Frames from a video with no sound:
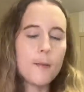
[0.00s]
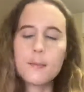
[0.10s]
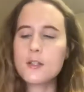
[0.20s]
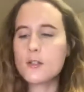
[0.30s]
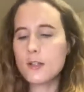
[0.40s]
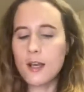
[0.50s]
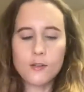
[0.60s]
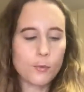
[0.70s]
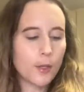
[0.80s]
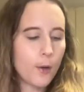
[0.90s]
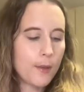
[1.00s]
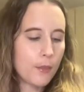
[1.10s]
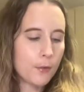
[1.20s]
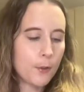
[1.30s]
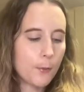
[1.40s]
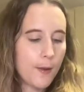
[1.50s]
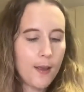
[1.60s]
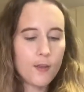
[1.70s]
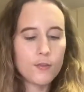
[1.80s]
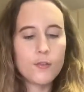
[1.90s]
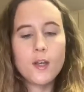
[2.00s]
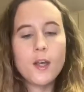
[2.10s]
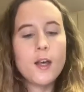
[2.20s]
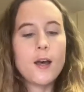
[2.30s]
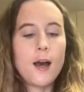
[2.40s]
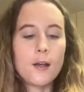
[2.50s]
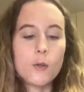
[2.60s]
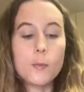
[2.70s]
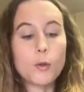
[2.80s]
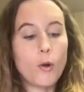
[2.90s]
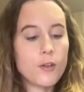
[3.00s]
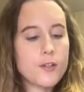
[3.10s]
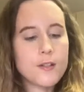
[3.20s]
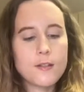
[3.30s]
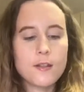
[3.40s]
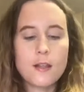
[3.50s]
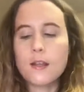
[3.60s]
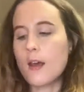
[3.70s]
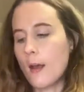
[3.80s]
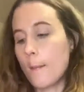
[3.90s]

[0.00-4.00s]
But as kind of we're going through, if I come across the